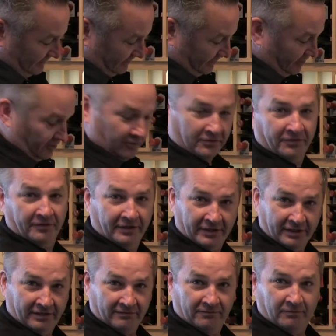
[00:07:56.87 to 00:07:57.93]
the girth
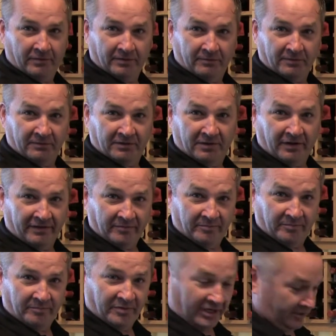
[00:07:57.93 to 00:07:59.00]
of what we would call the
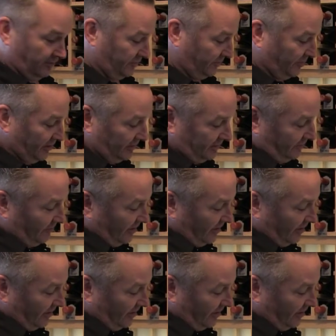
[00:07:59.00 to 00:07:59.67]
butt or the punt of the